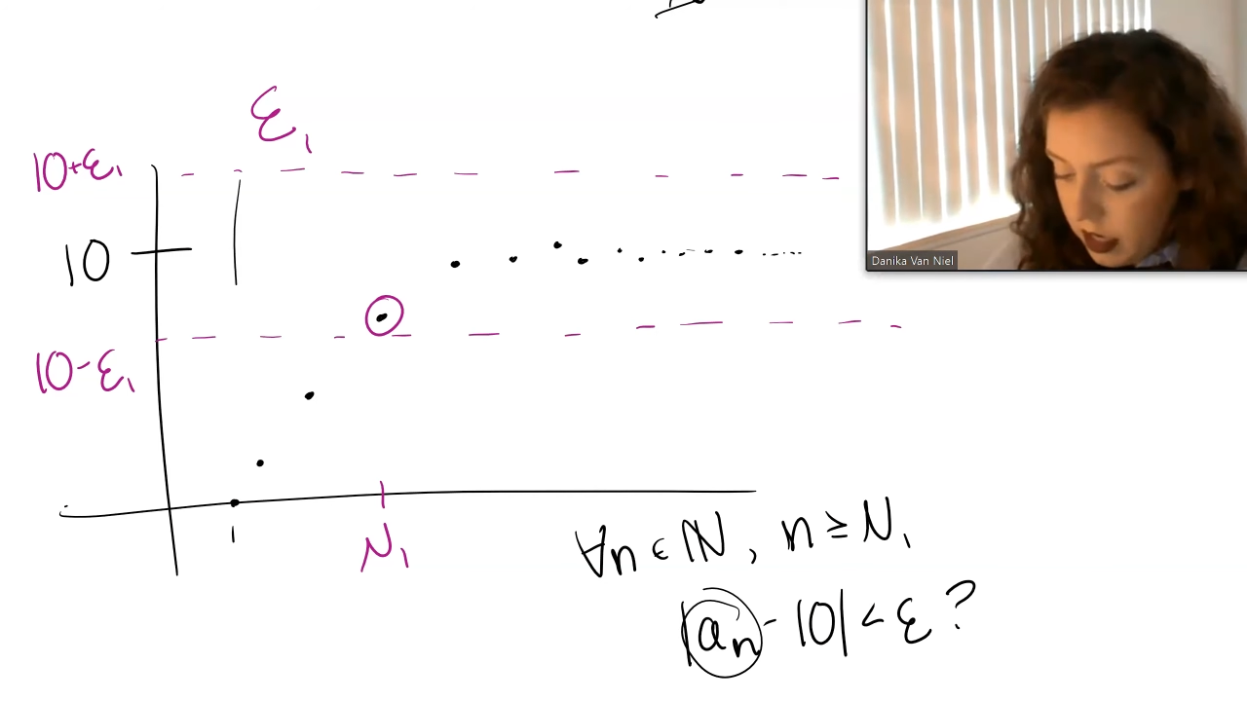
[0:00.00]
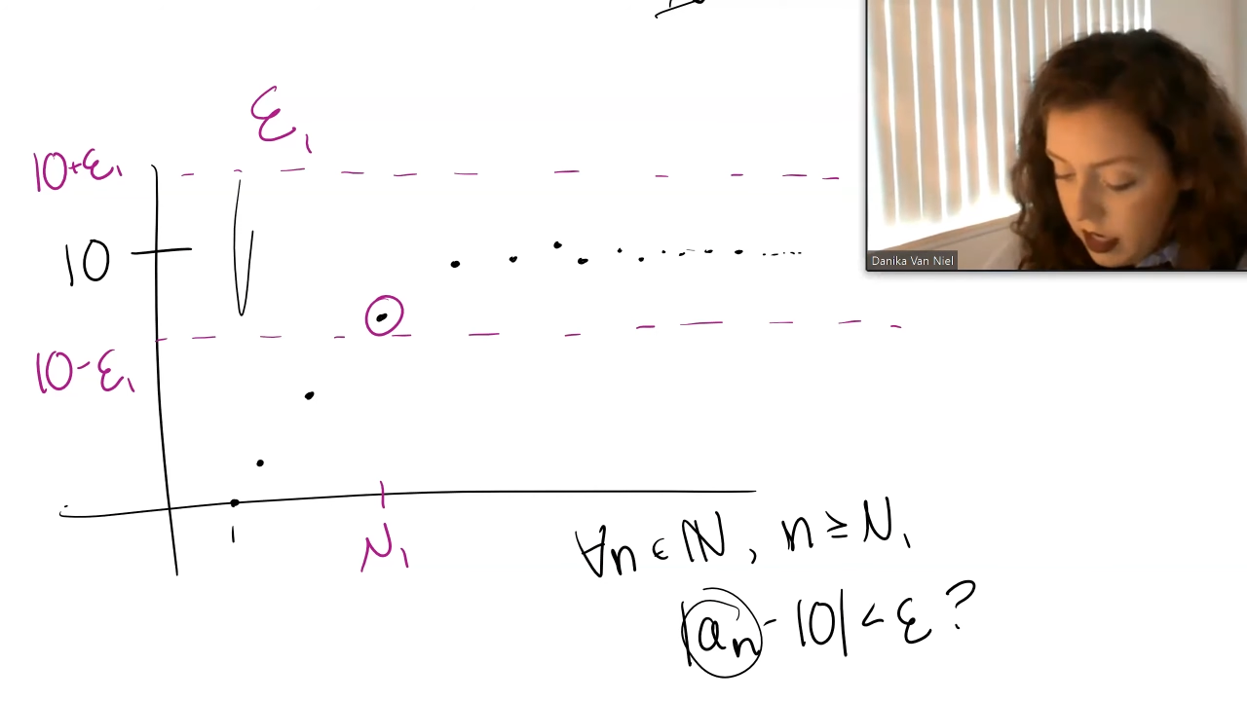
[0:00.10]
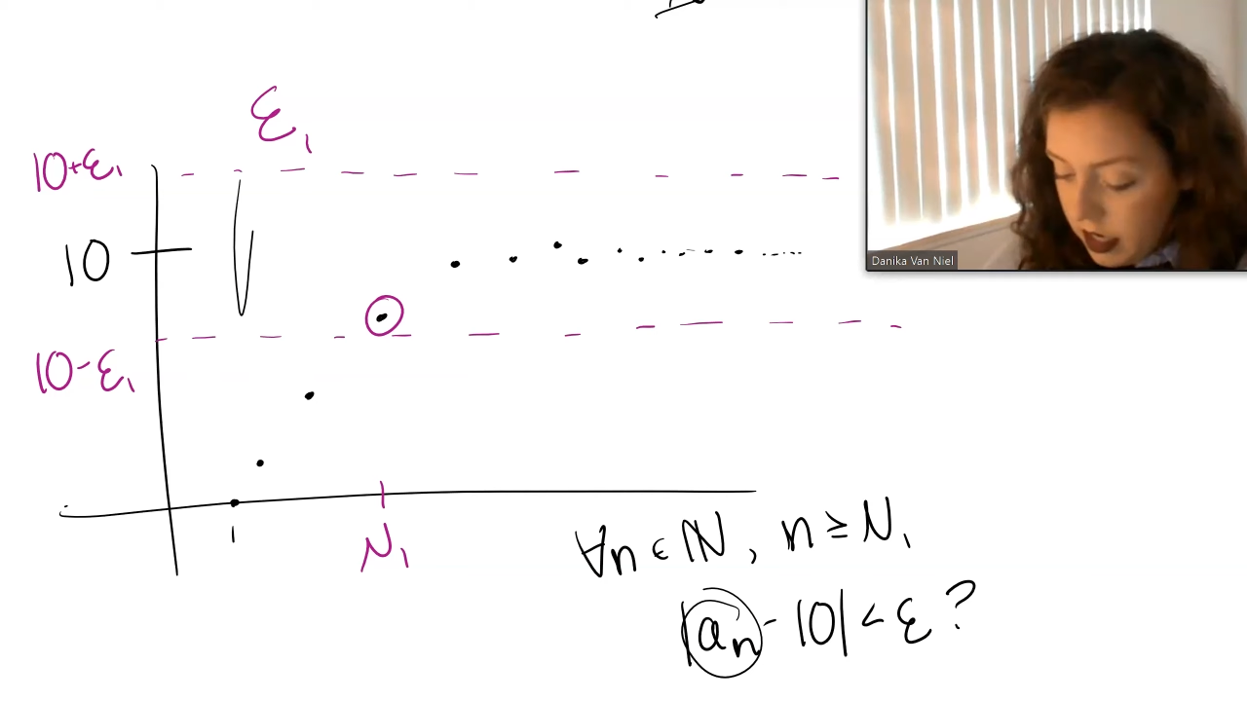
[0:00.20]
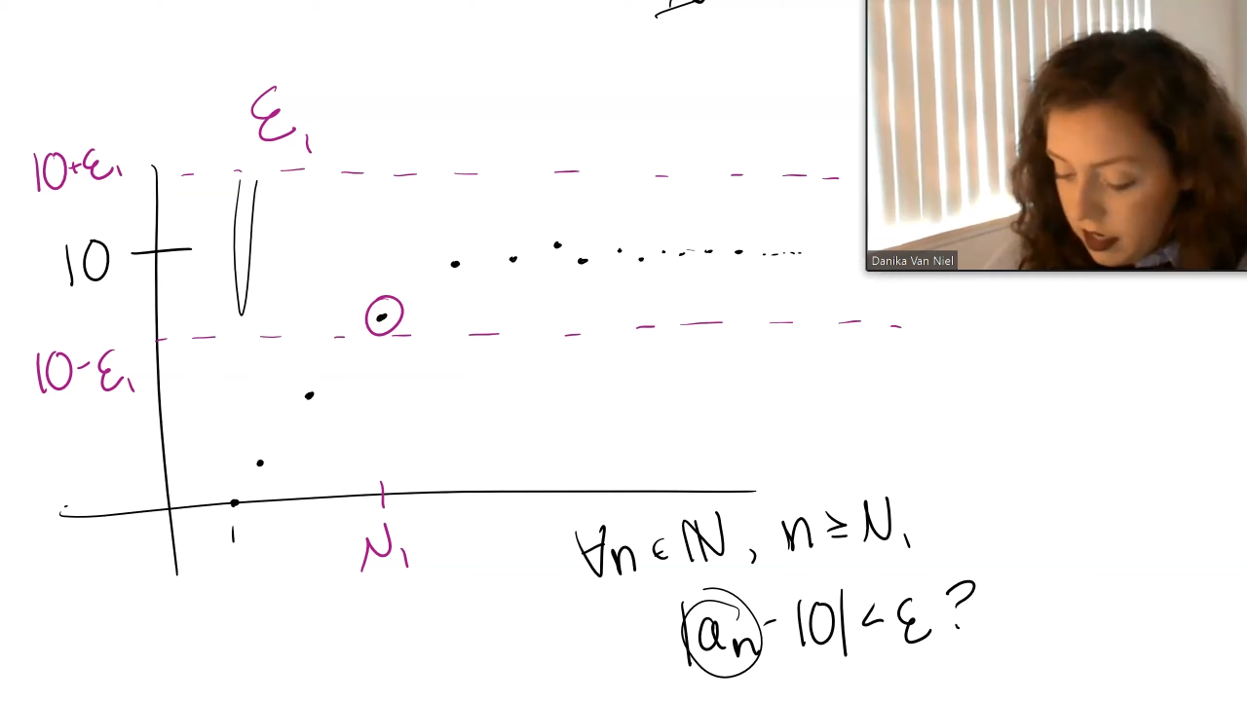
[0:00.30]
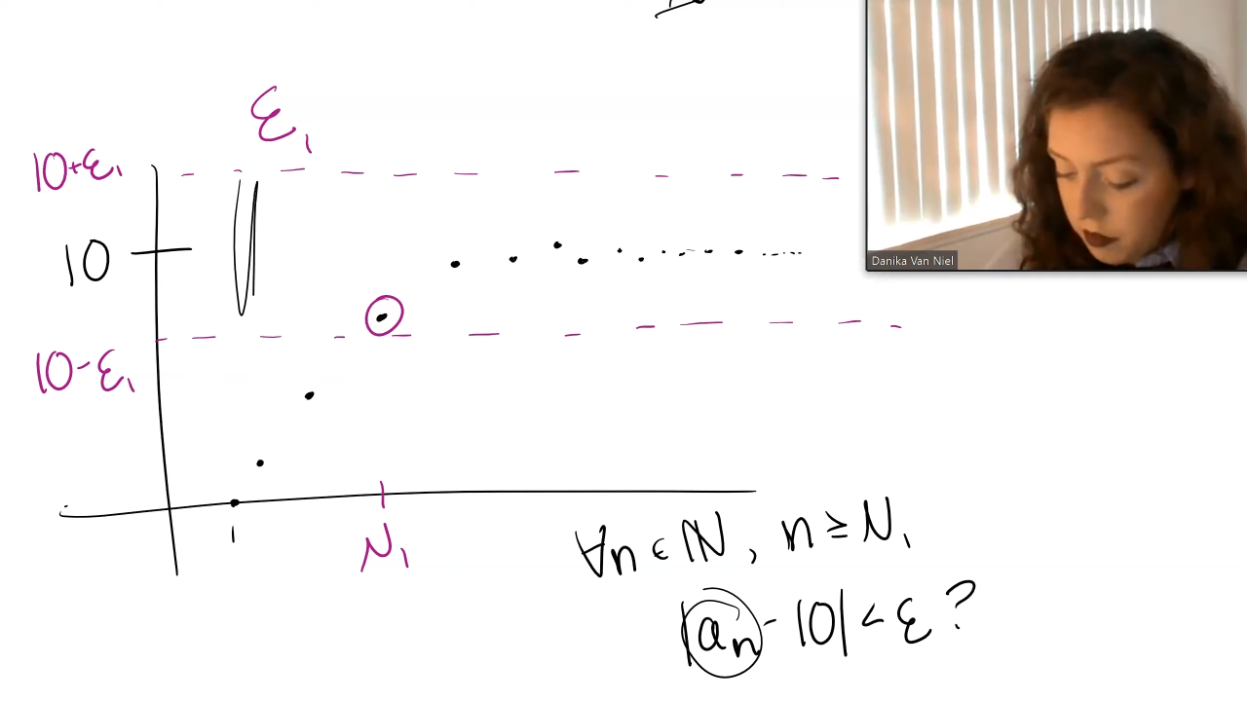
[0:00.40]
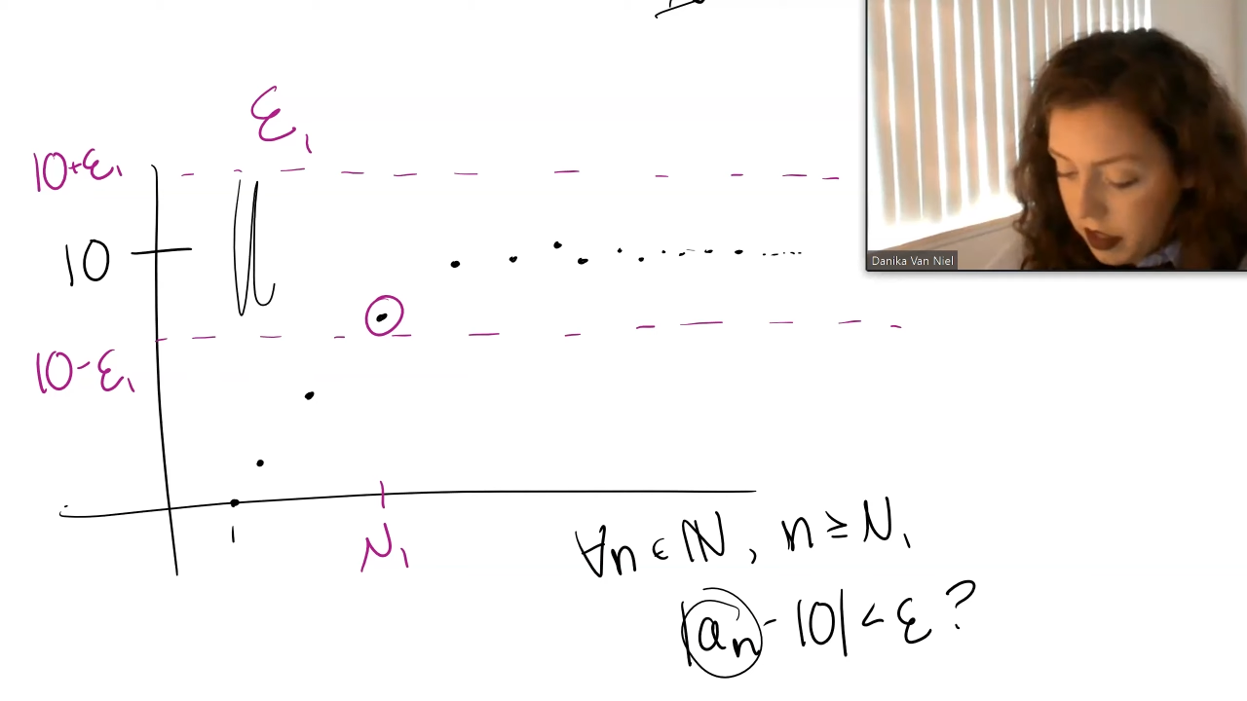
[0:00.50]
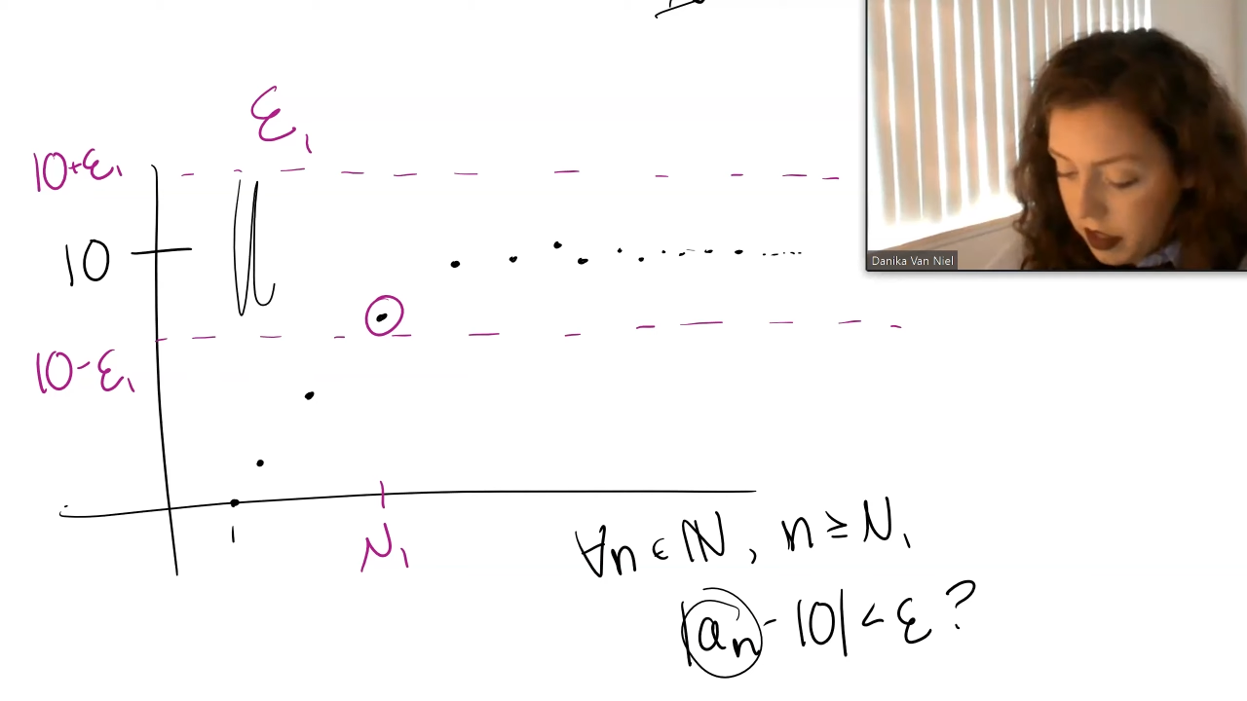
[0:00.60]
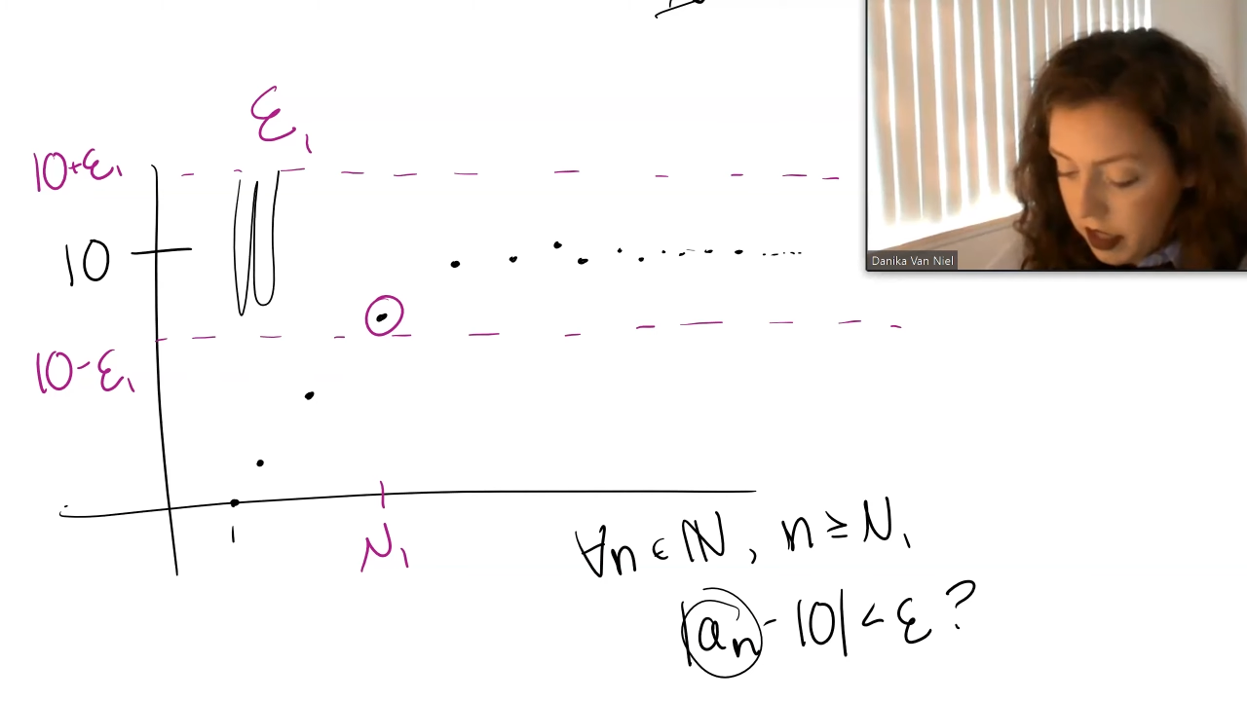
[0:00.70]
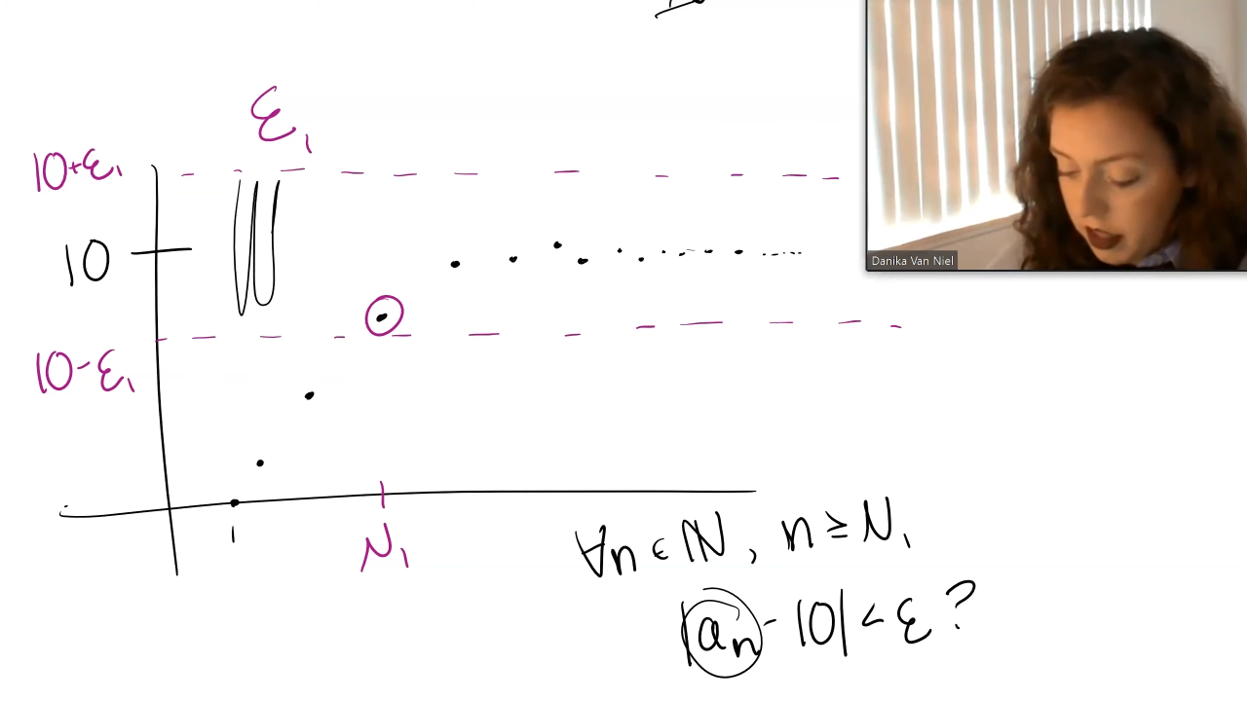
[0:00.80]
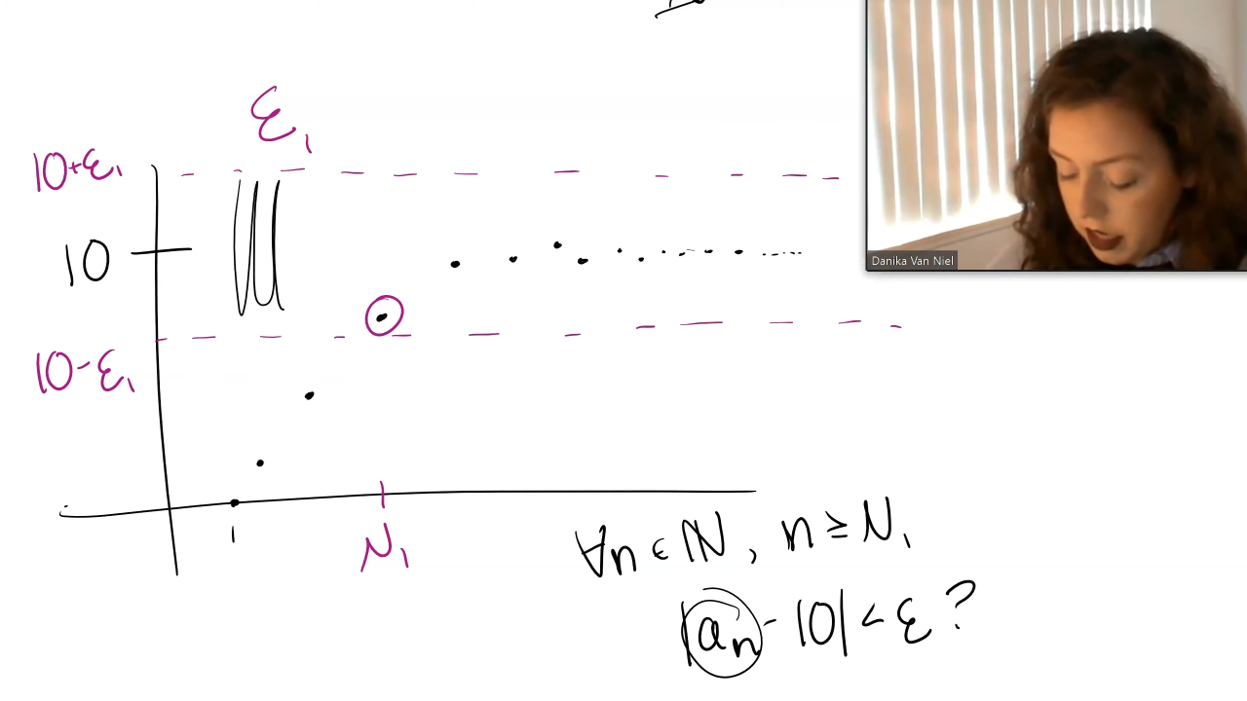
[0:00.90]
is within